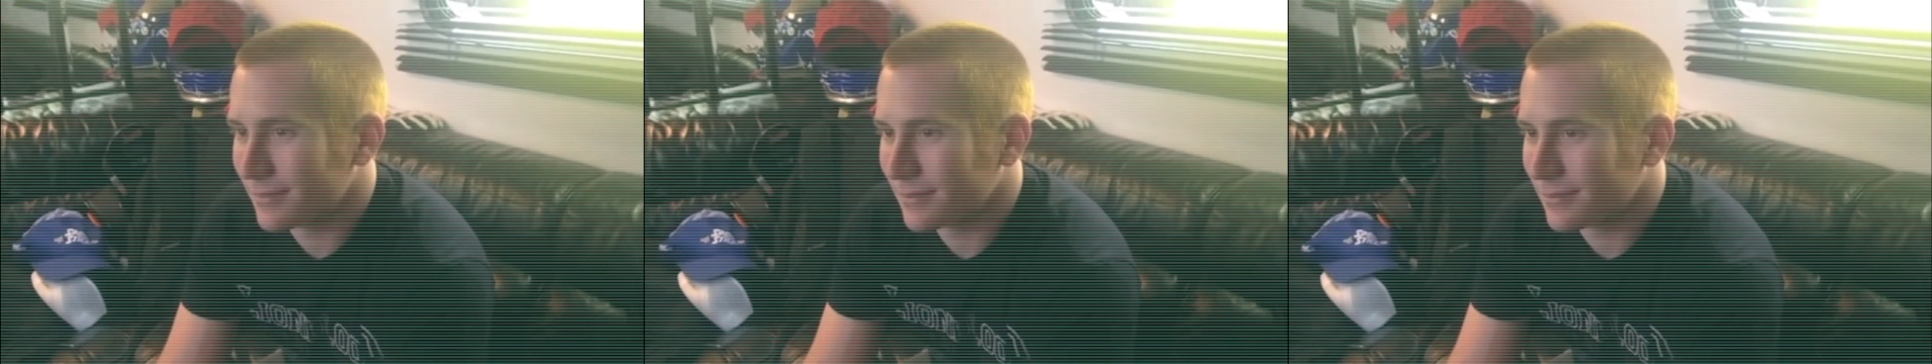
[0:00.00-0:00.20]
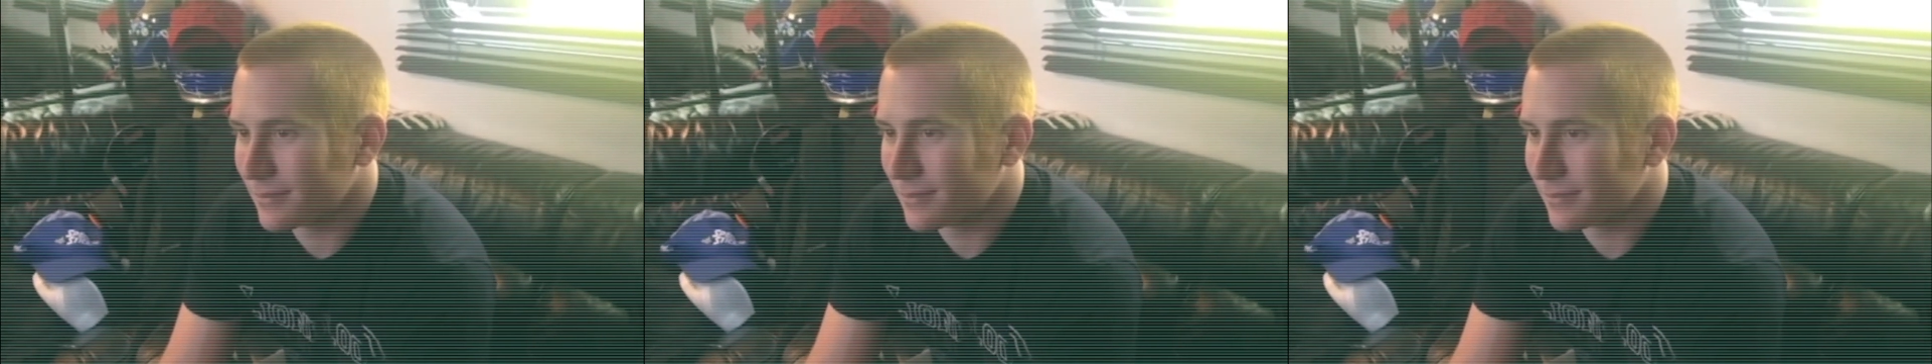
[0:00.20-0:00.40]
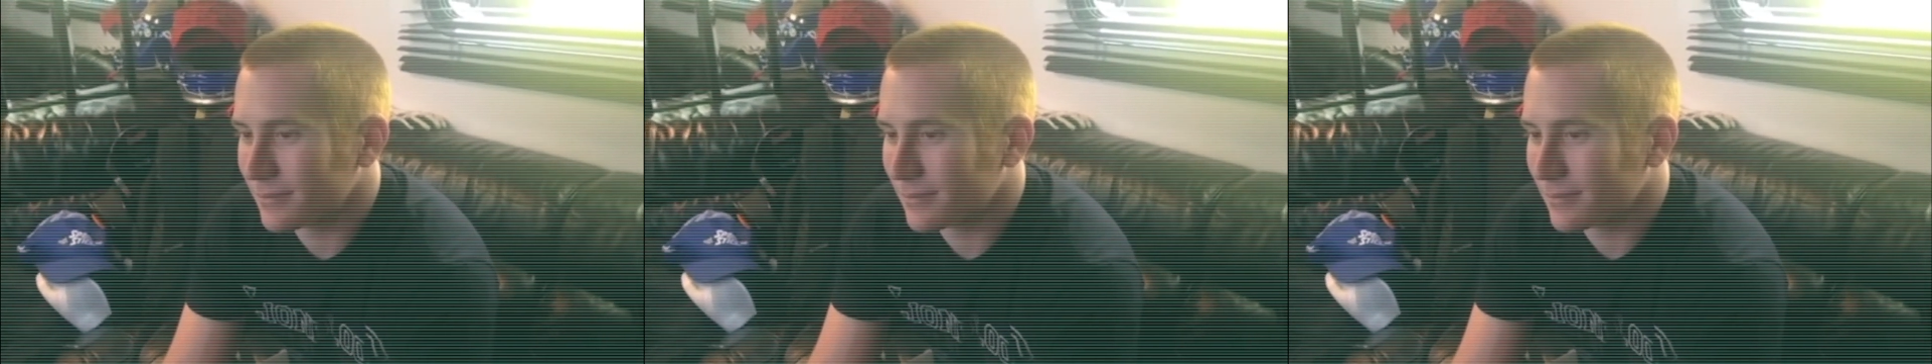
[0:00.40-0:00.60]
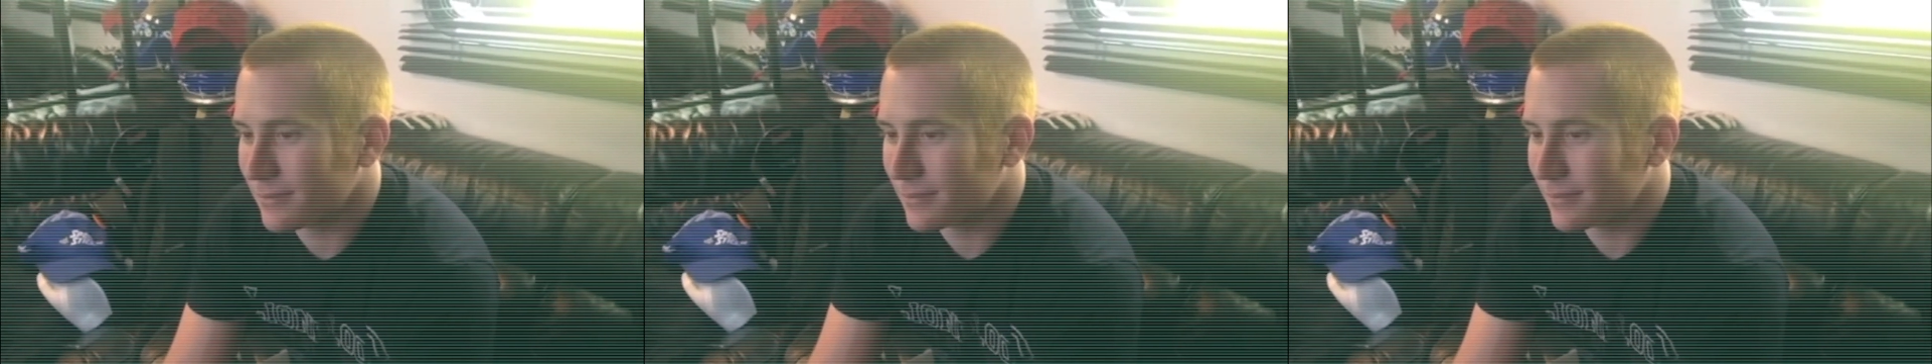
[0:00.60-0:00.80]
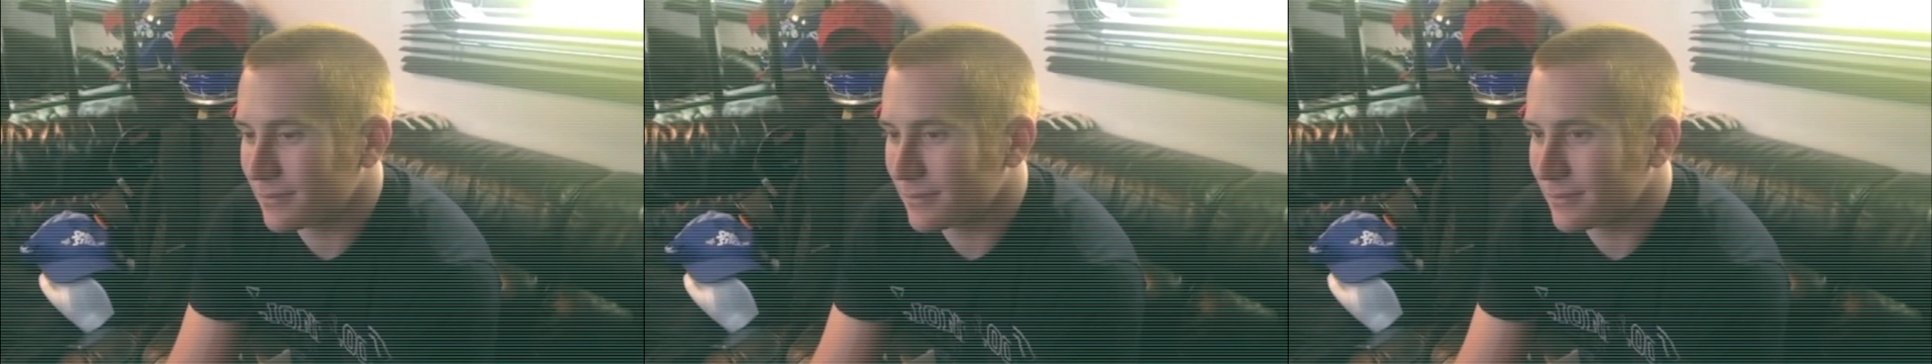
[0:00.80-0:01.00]

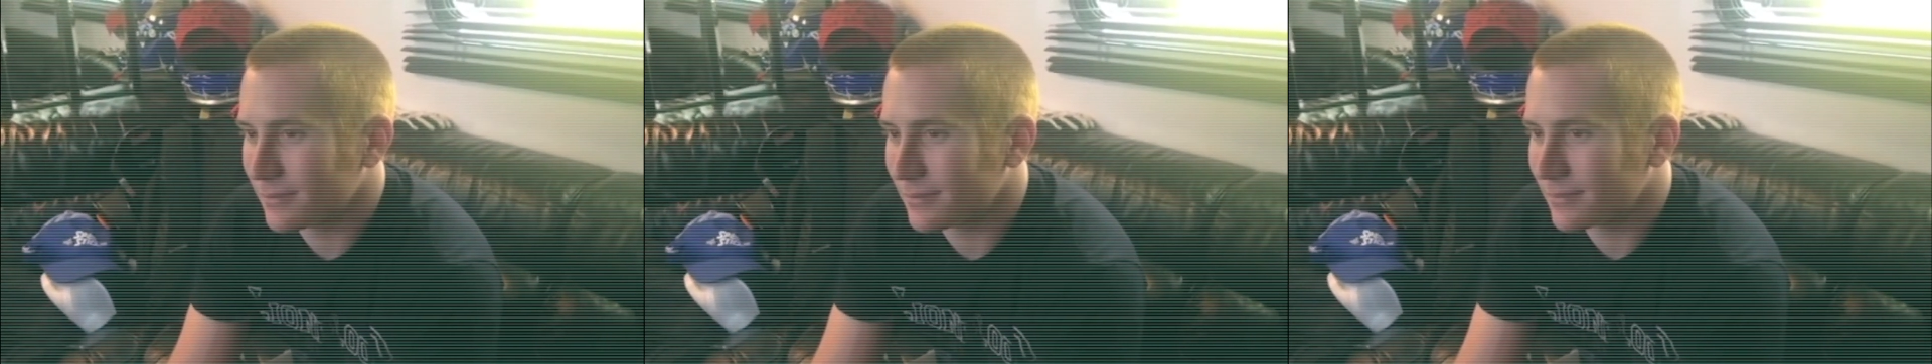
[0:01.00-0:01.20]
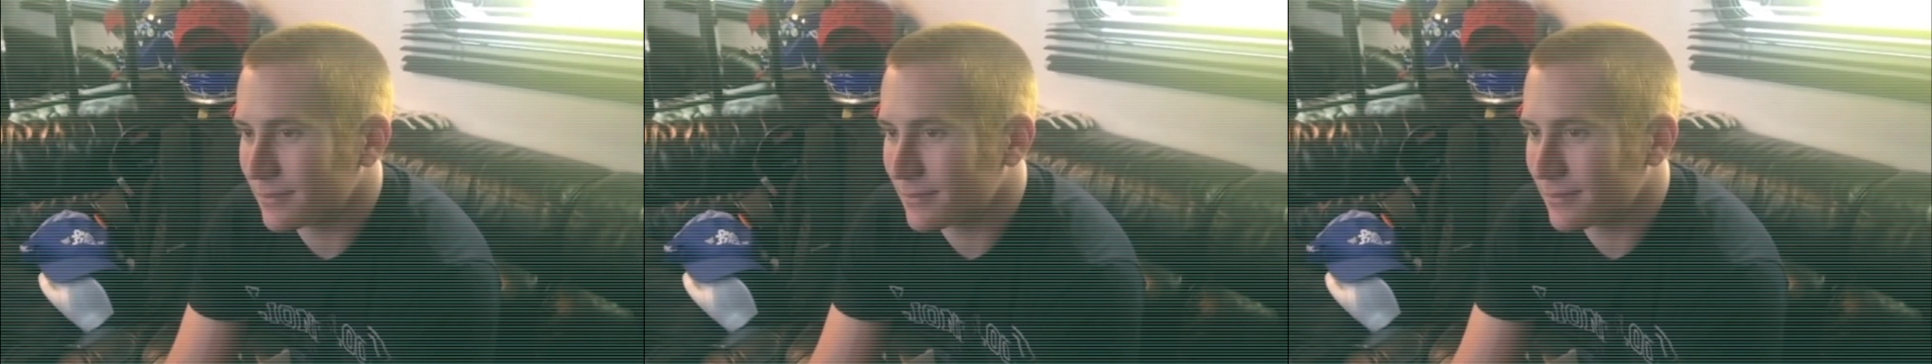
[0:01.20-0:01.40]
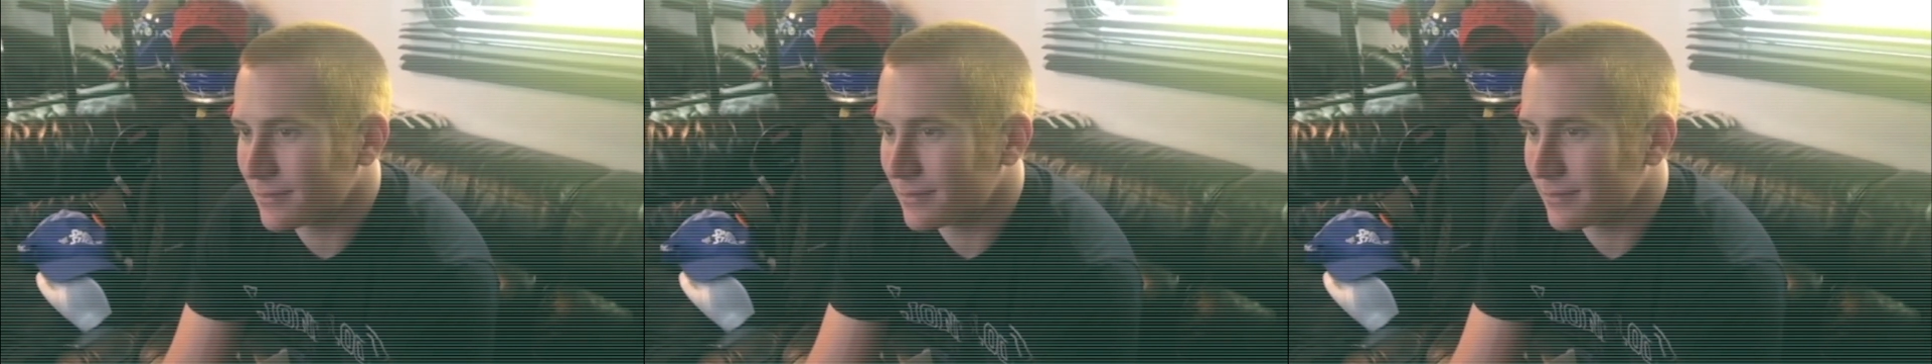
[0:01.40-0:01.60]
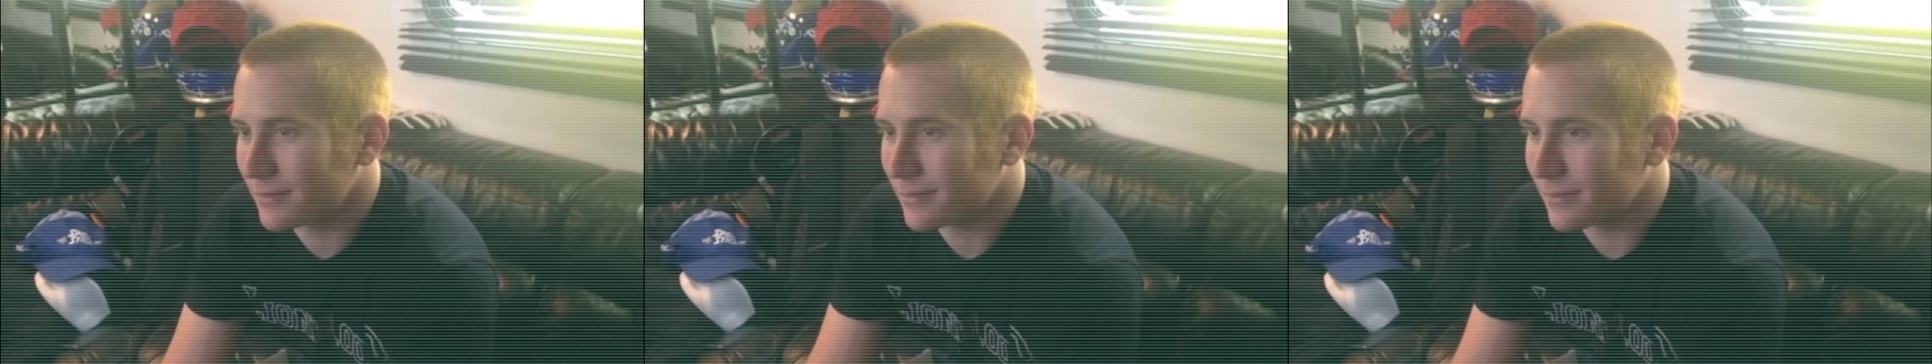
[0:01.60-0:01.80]
Um, do you